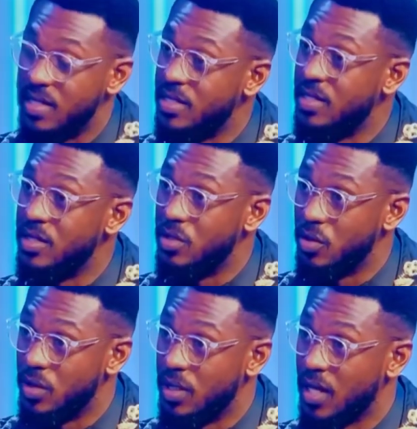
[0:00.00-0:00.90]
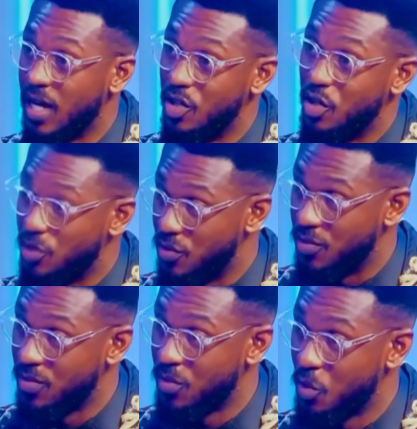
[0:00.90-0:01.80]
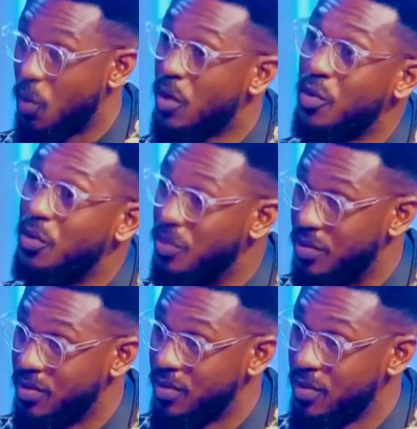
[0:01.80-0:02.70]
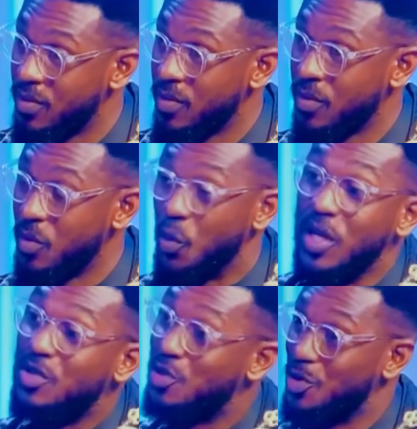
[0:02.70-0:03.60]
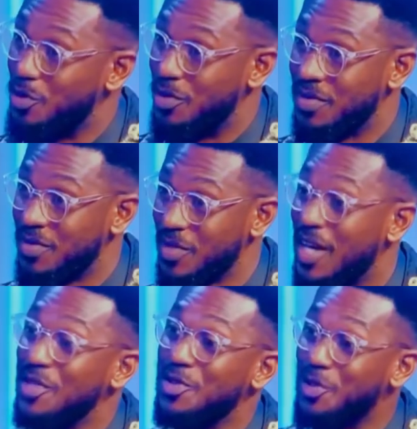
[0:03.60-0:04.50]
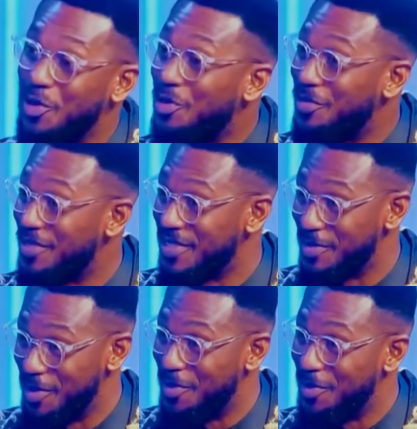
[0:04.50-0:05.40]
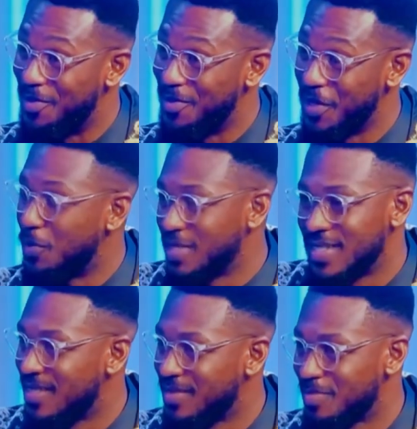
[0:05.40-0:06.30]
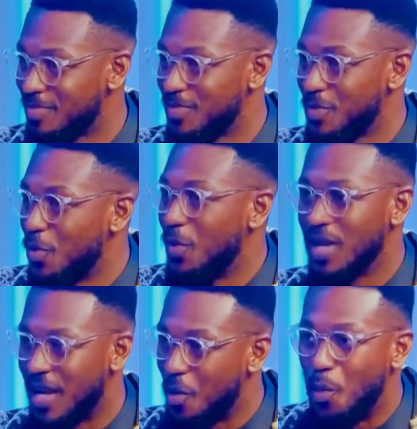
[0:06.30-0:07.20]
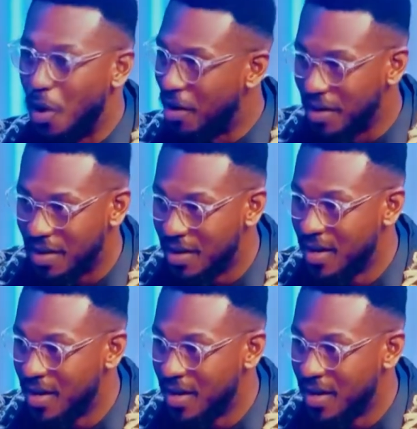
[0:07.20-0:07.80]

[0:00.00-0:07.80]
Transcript: Alison, Donnie, and Dot were cool. Week two, I used to cook for these people. We were like one.